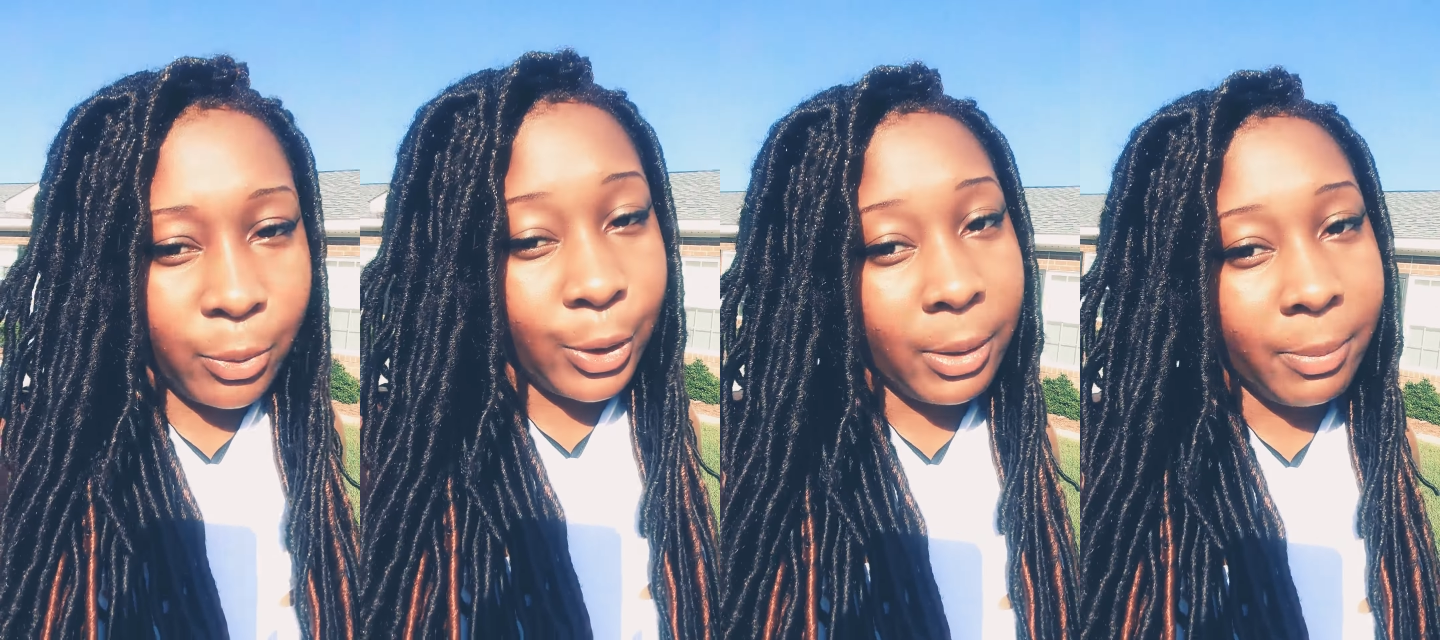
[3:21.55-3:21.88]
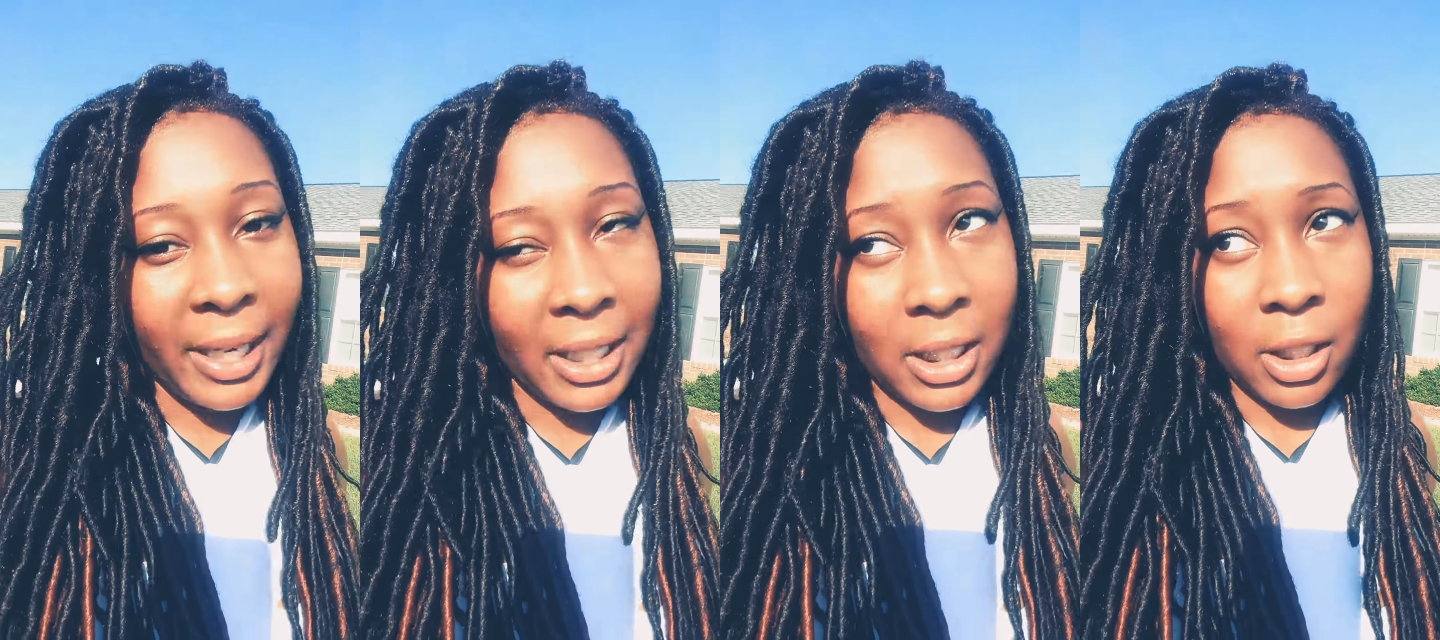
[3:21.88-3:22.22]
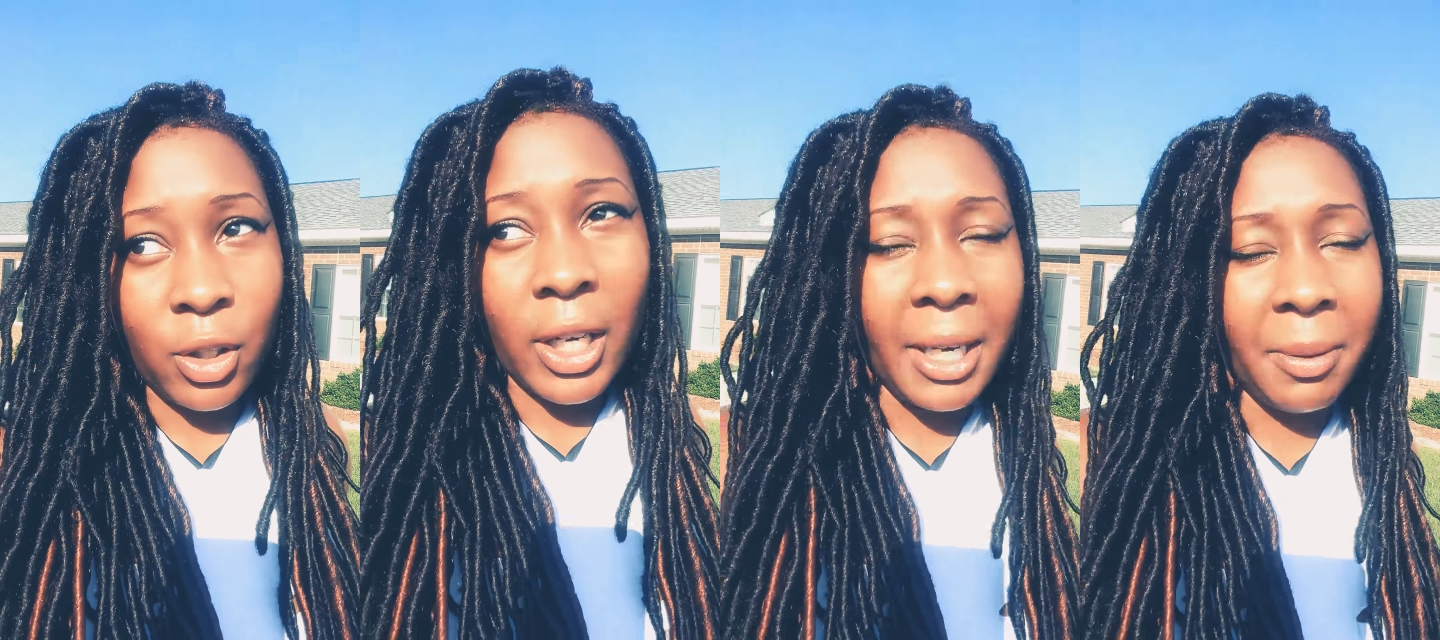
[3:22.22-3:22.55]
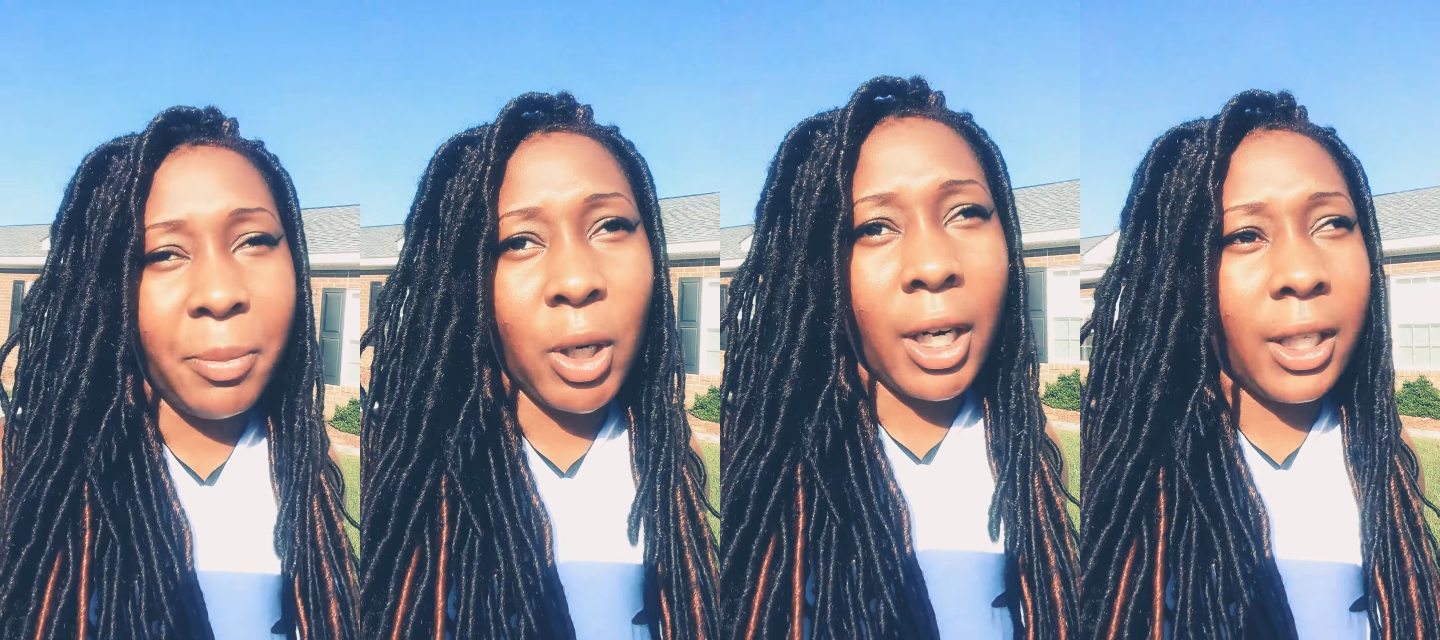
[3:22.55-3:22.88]
Well, the basic
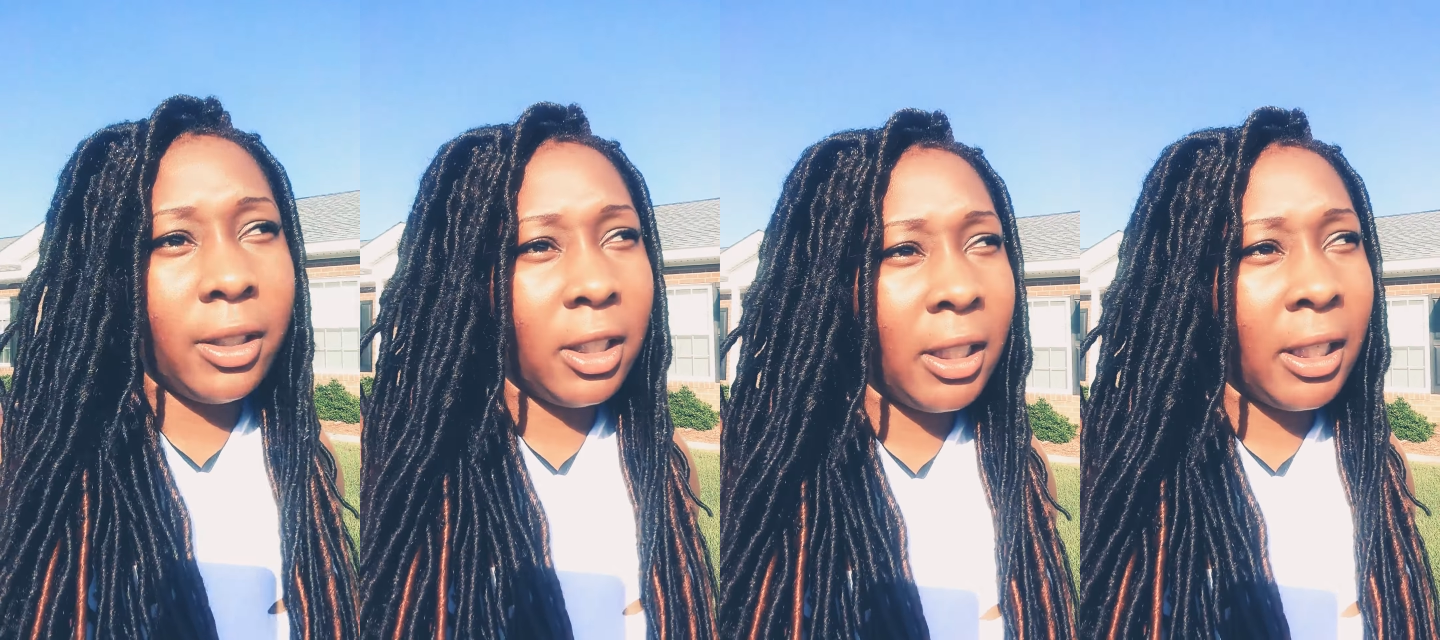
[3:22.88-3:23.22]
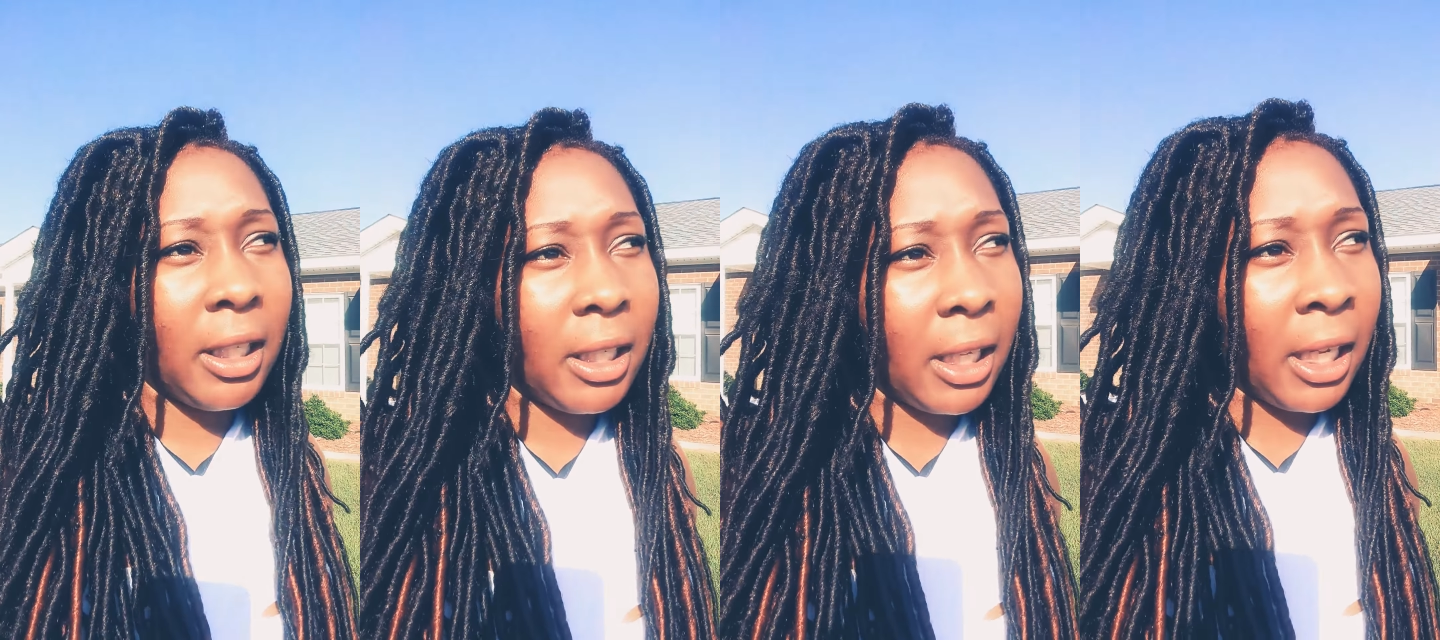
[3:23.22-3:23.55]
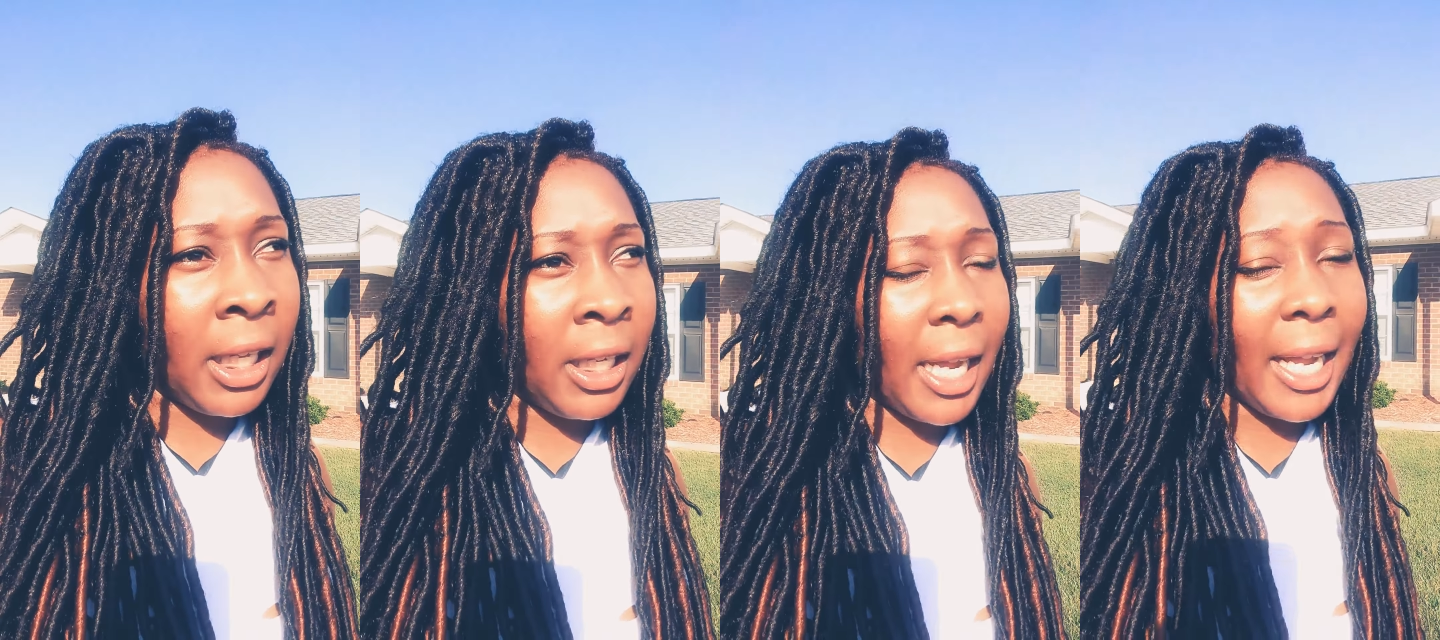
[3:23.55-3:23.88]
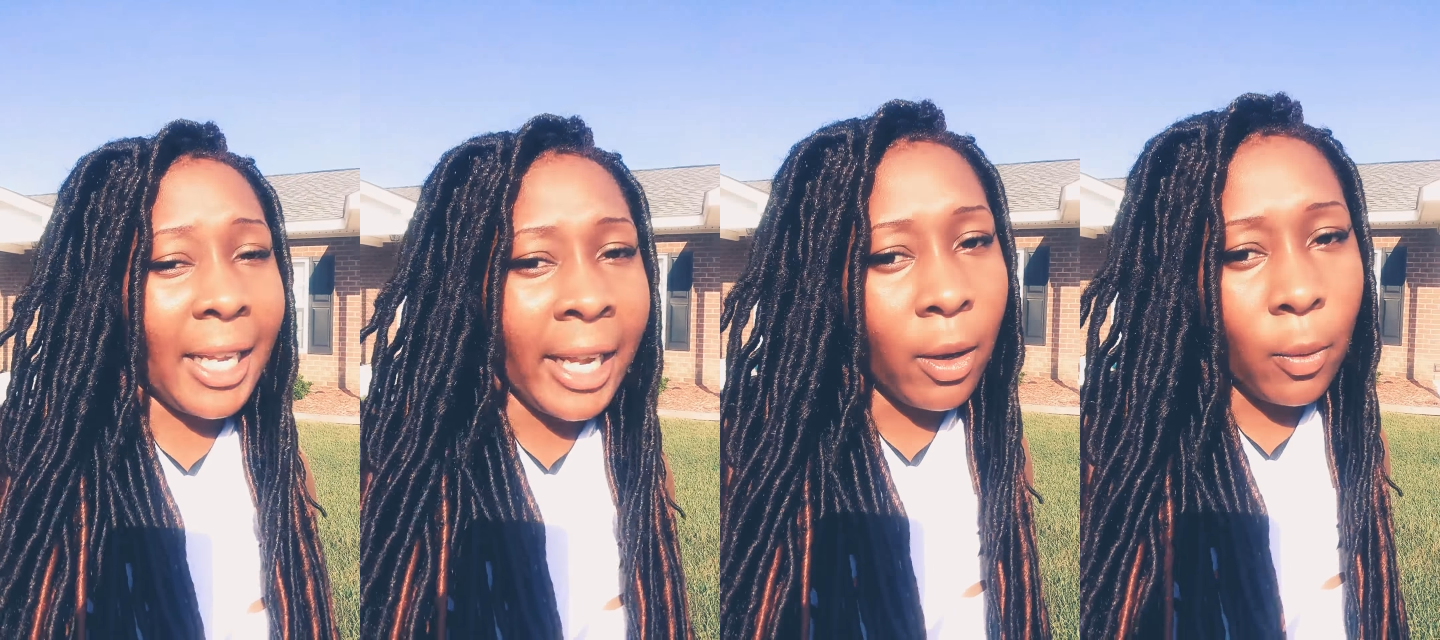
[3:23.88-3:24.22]
training part and I
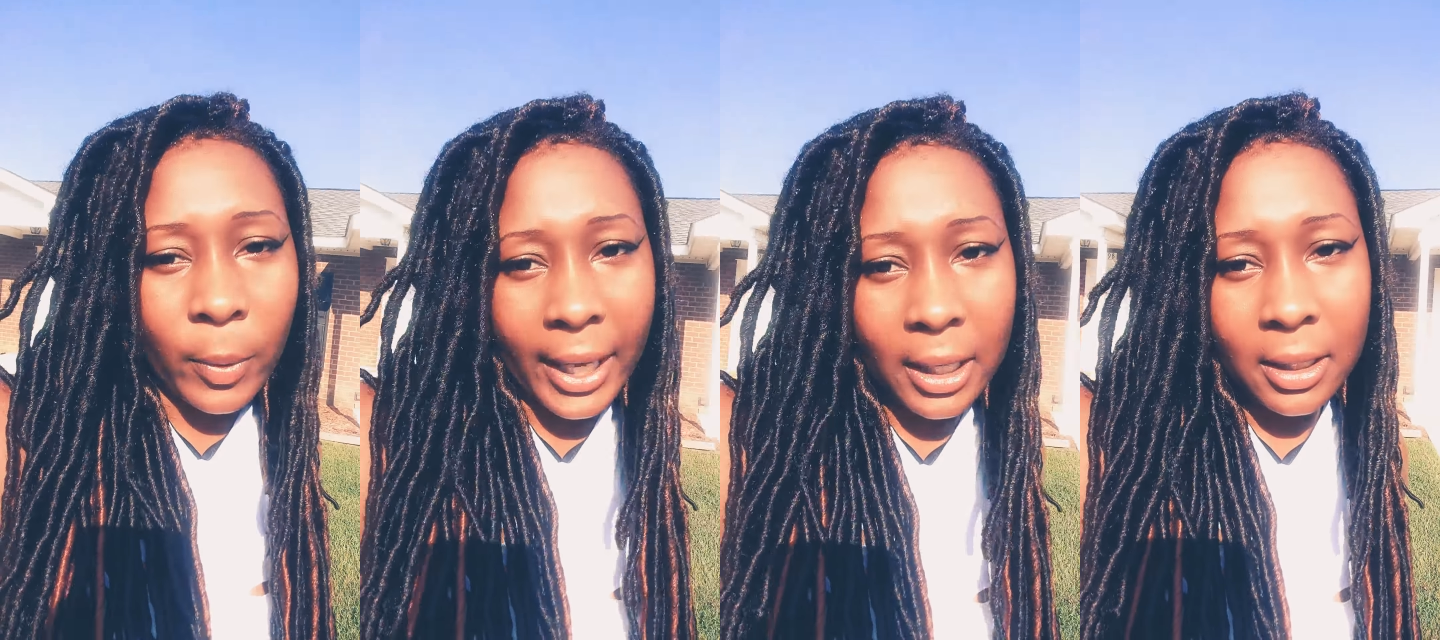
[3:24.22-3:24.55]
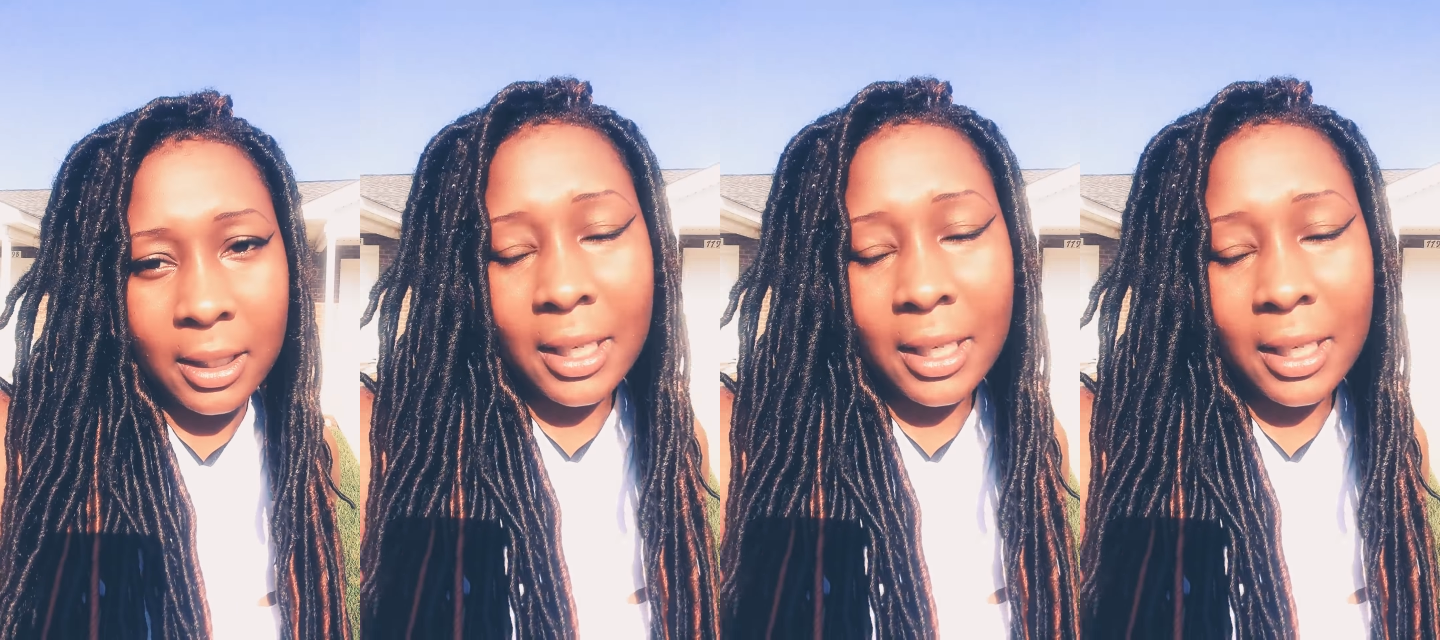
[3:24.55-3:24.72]
can't wait.